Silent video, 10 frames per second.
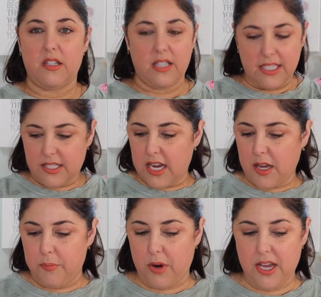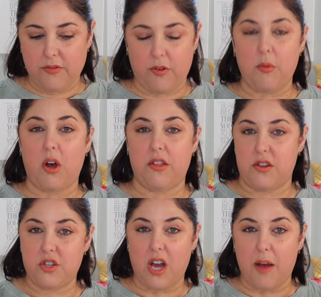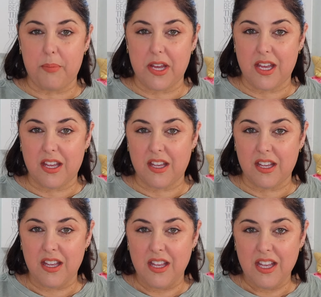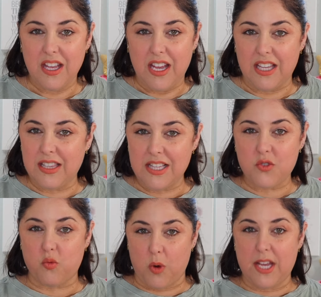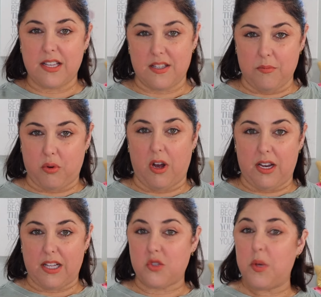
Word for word: let's take a break from all the shopping and let's rank some products.